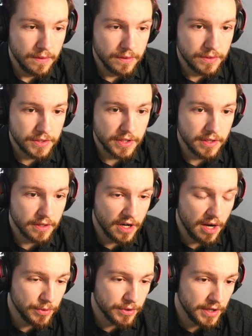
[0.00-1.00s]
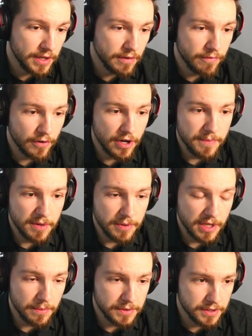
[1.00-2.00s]
It's getting complicated for him to be
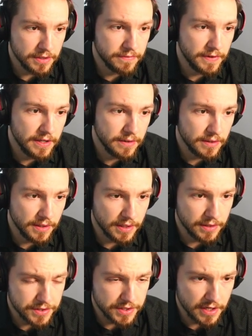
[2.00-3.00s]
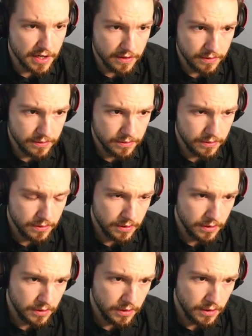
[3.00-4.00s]
able to defend things now.
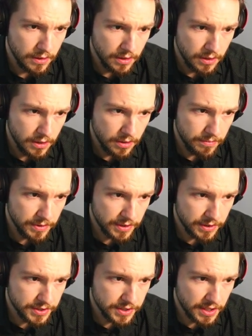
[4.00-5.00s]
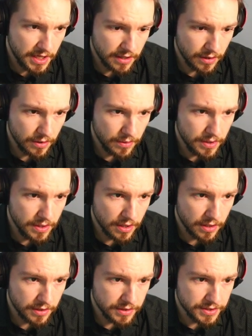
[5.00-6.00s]
Because he can't go here,
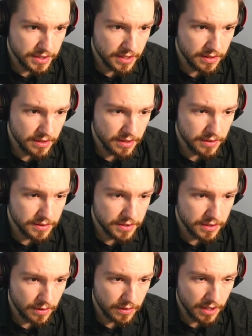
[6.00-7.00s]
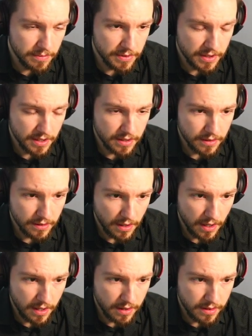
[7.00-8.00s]
because then this. Okay, but then
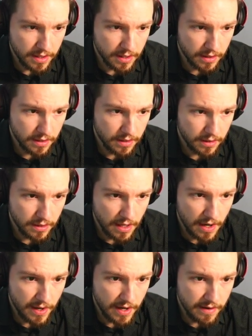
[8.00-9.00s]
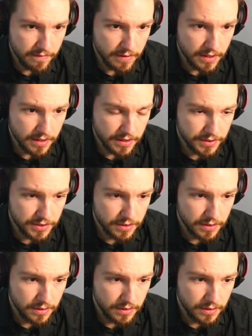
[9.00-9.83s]
I think now I have this.